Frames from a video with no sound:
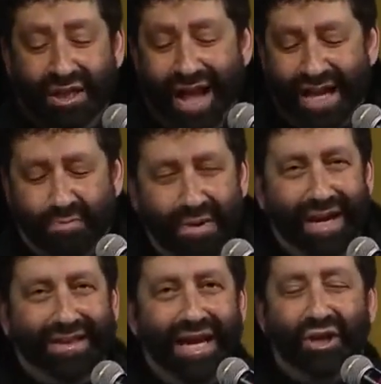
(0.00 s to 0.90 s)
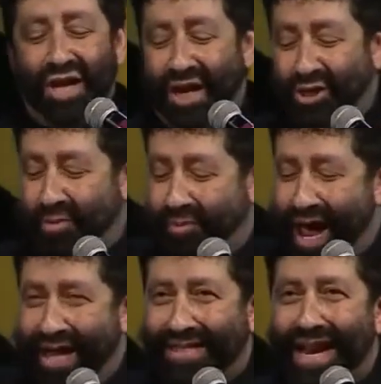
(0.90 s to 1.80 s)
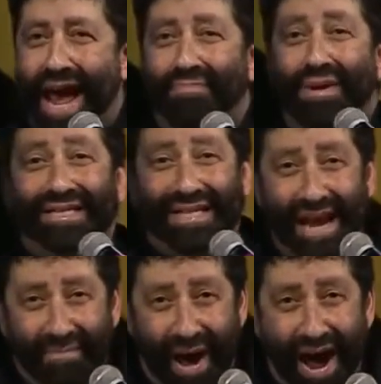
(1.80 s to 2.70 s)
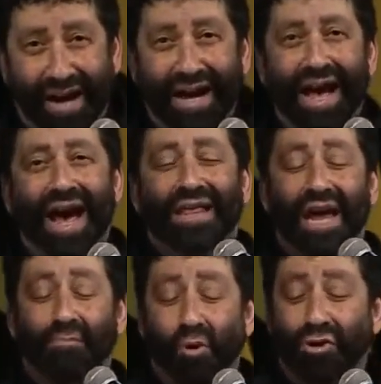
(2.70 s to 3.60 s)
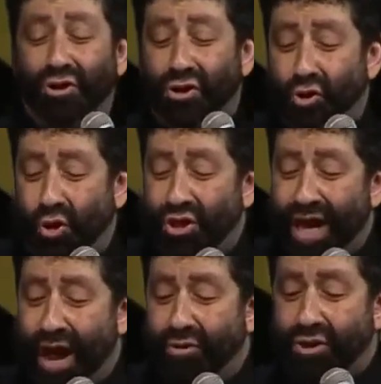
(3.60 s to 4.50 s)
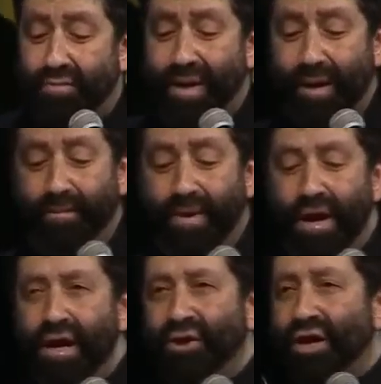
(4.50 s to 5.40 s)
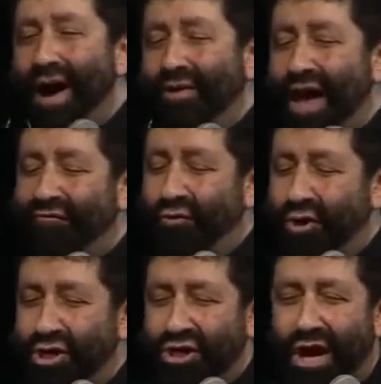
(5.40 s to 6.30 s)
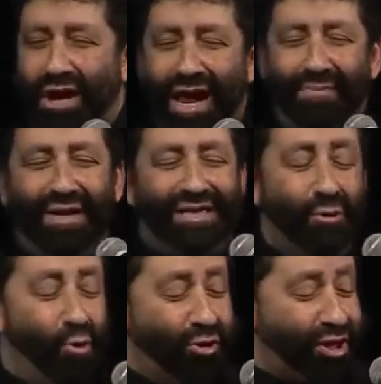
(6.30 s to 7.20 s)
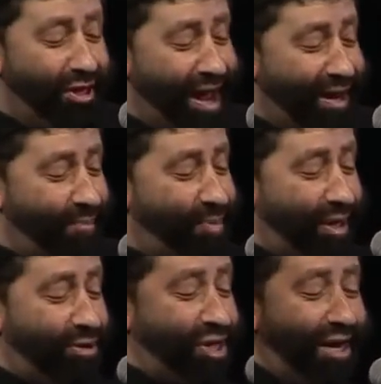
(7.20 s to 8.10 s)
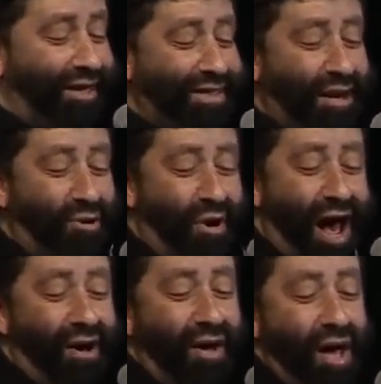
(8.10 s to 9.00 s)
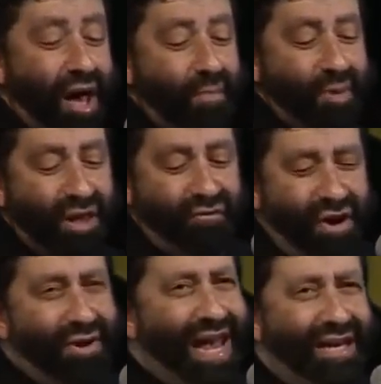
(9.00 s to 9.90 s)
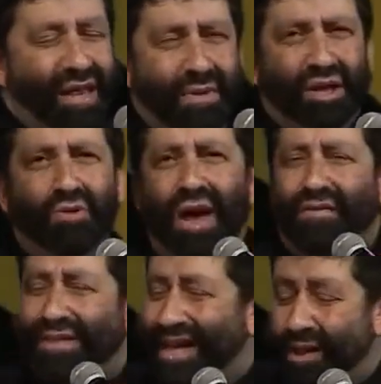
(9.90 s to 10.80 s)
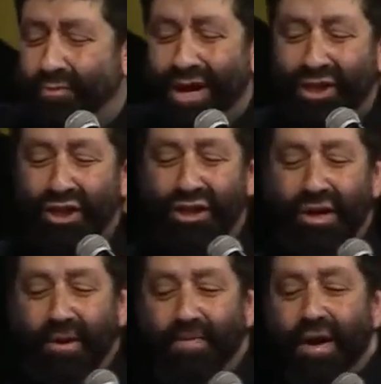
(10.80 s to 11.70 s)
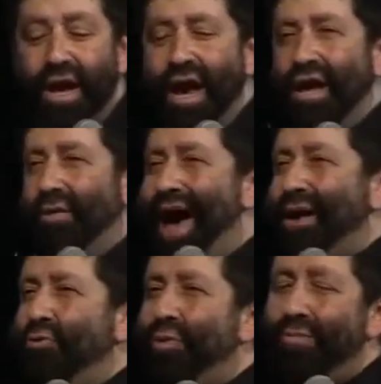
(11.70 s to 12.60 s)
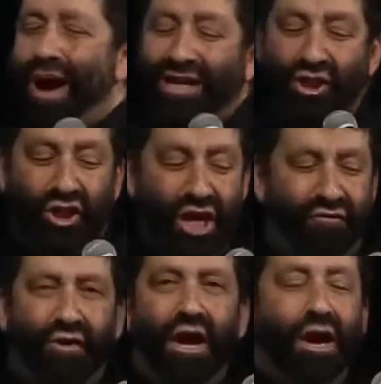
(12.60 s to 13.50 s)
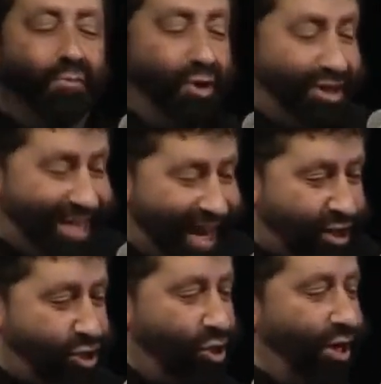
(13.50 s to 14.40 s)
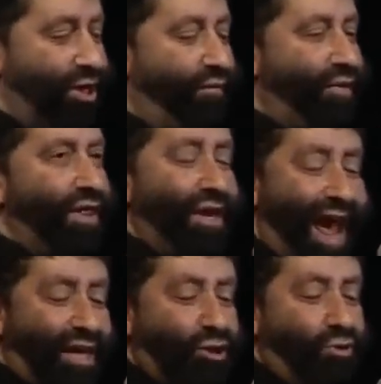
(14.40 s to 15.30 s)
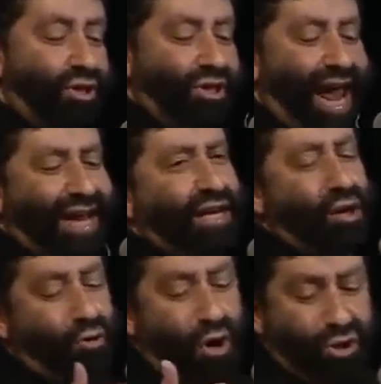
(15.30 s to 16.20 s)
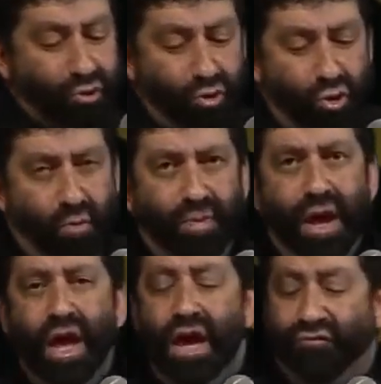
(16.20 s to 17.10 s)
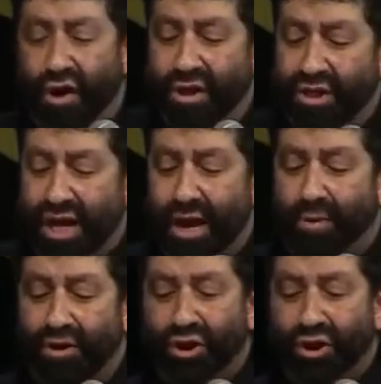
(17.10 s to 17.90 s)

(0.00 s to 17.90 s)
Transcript: At the last minute, they changed the plans and had me stay back, and they brought the torch out to me. Somehow that footage got on ABC World Tonight, Peter Jennings. I don't know how. But at the very end of the mission, we have a celebration dinner. And the man who had been my chief protector in the, in the natural is standing across the room in front of the table.